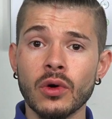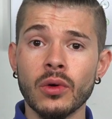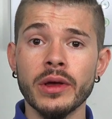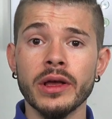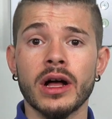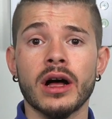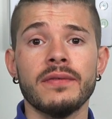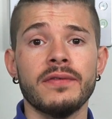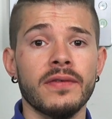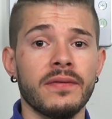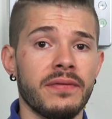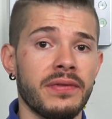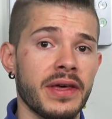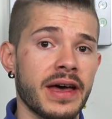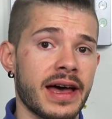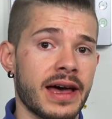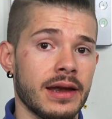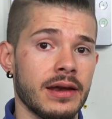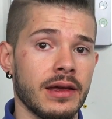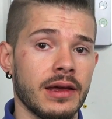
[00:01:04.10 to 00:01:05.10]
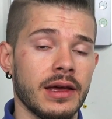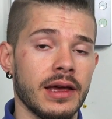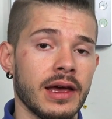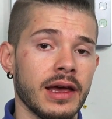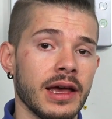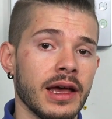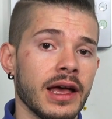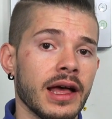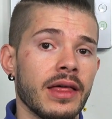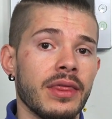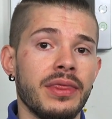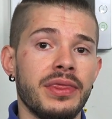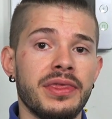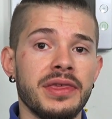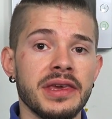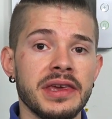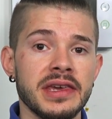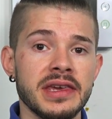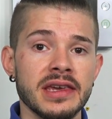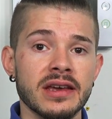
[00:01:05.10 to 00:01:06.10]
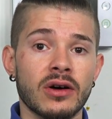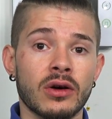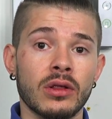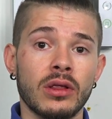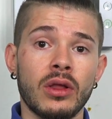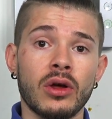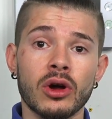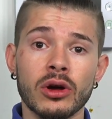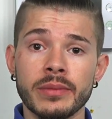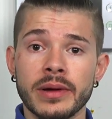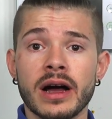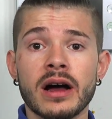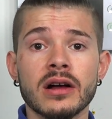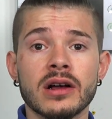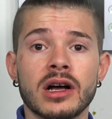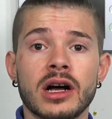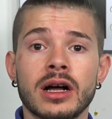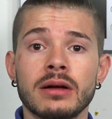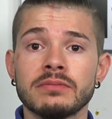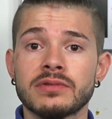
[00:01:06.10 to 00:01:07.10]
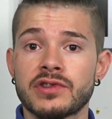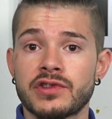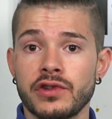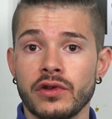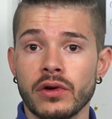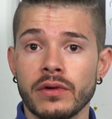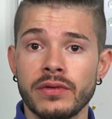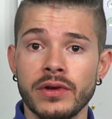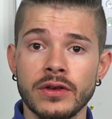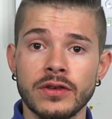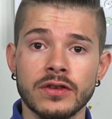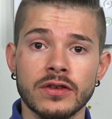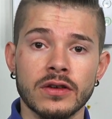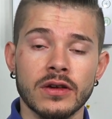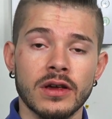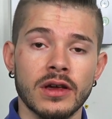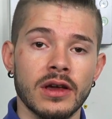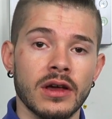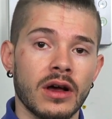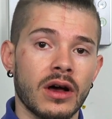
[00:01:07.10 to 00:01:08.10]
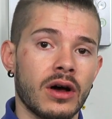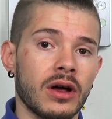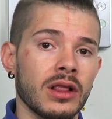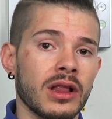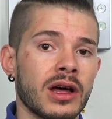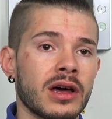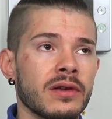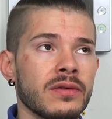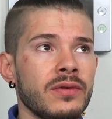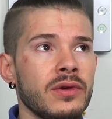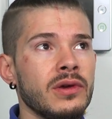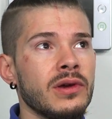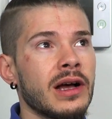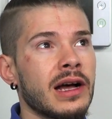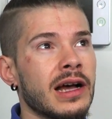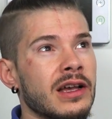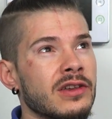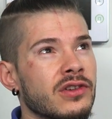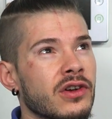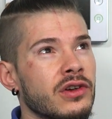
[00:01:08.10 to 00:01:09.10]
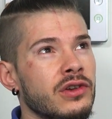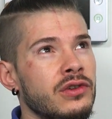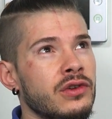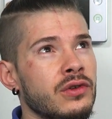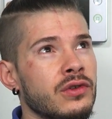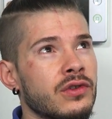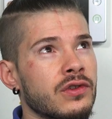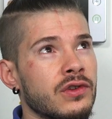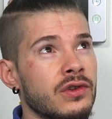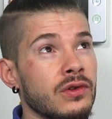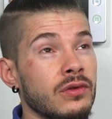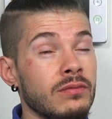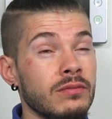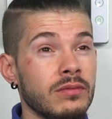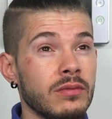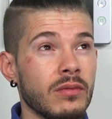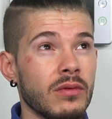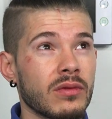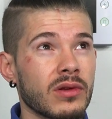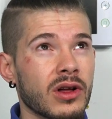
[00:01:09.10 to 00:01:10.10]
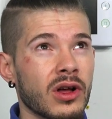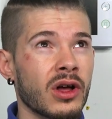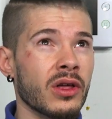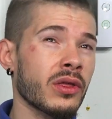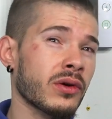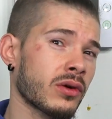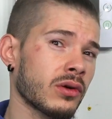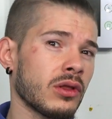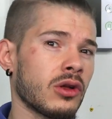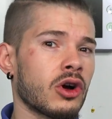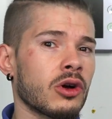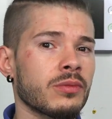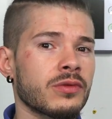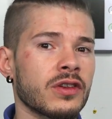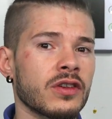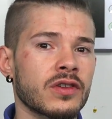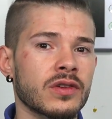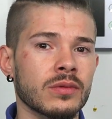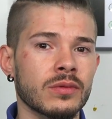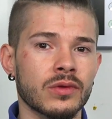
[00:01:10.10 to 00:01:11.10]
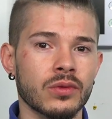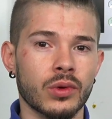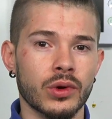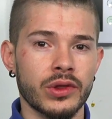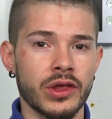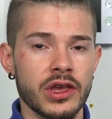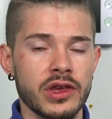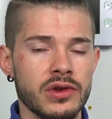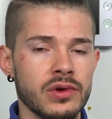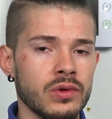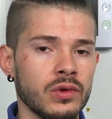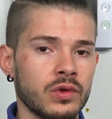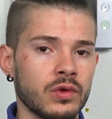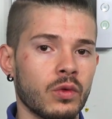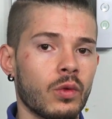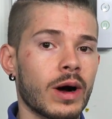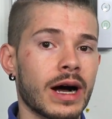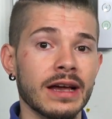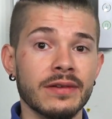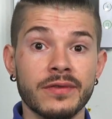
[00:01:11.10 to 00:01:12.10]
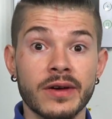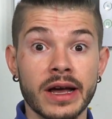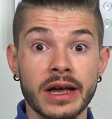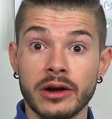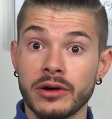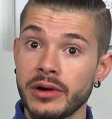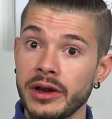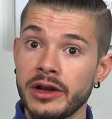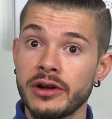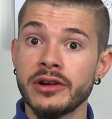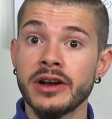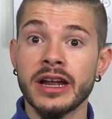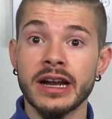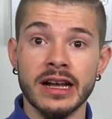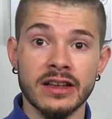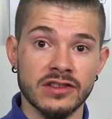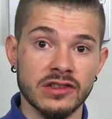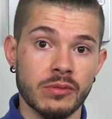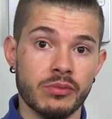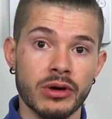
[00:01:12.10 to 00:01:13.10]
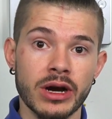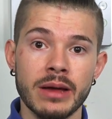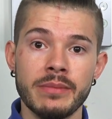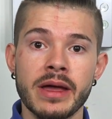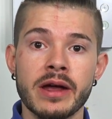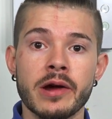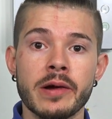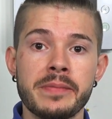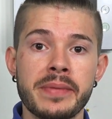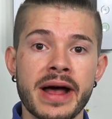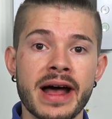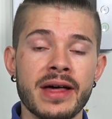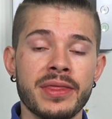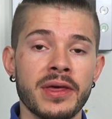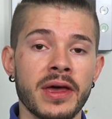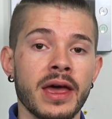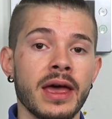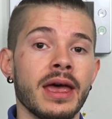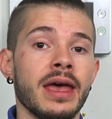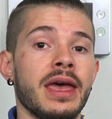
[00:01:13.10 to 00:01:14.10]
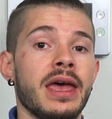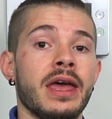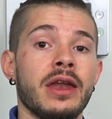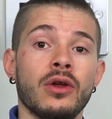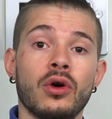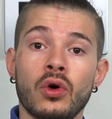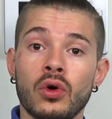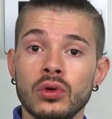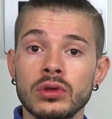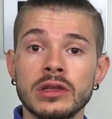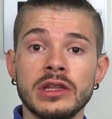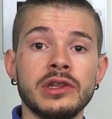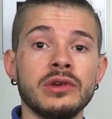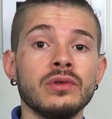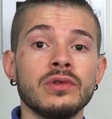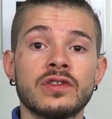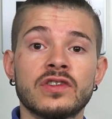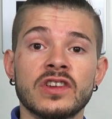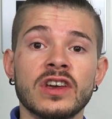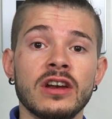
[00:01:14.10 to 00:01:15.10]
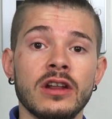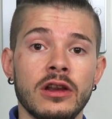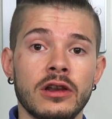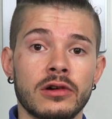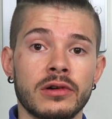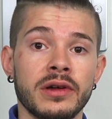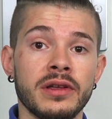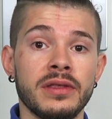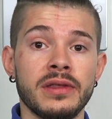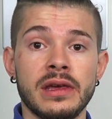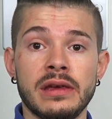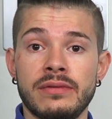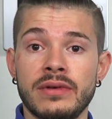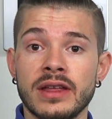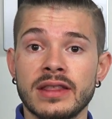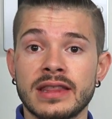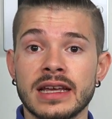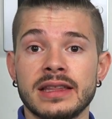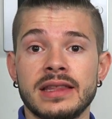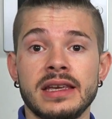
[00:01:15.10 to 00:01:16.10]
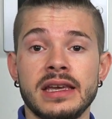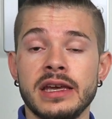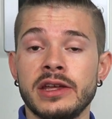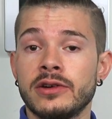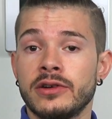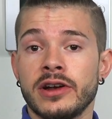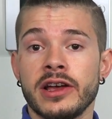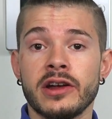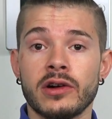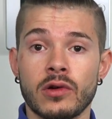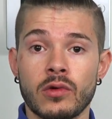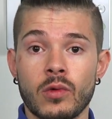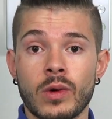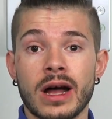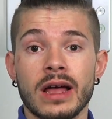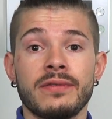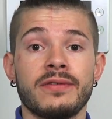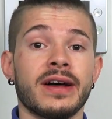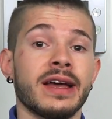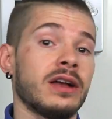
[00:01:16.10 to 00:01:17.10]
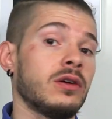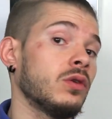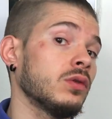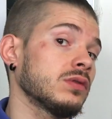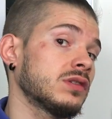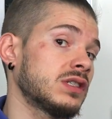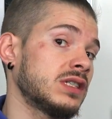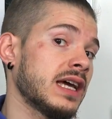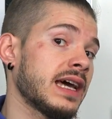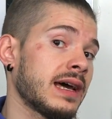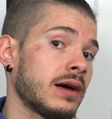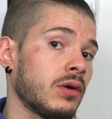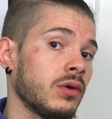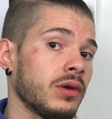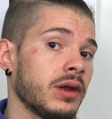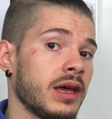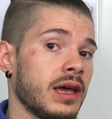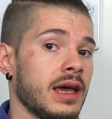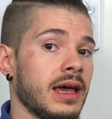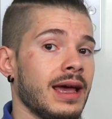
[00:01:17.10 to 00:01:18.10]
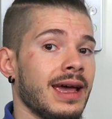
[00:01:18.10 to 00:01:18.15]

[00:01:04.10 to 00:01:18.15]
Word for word: going off of that, the alarm dot com service, a lot of you guys are used to other alarm systems where they use Wi-Fi or internet as a primary path and only use cellular in the event that the internet or Wi-Fi goes down.